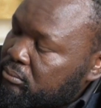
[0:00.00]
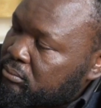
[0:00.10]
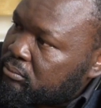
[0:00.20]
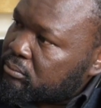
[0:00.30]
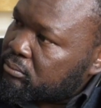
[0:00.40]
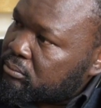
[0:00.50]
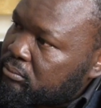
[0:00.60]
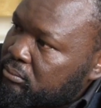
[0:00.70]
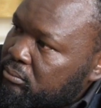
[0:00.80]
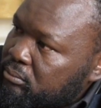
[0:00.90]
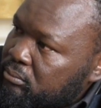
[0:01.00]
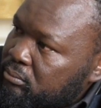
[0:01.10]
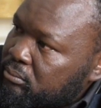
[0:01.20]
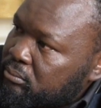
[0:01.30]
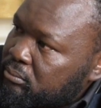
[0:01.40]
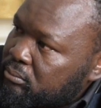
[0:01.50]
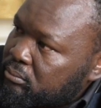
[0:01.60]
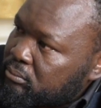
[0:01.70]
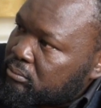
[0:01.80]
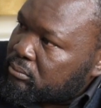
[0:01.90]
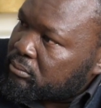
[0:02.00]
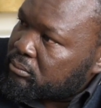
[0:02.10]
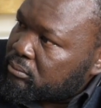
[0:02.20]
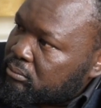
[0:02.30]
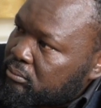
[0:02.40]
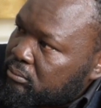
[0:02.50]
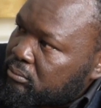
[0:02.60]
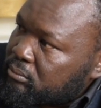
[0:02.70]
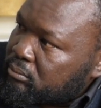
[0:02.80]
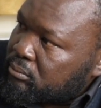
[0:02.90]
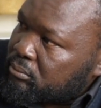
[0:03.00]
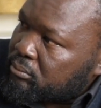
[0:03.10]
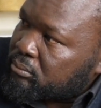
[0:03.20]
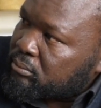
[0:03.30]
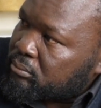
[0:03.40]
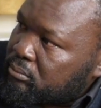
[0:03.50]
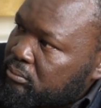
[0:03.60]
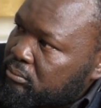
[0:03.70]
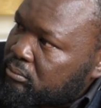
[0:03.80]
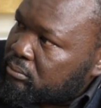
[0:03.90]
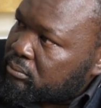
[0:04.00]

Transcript: [no speech]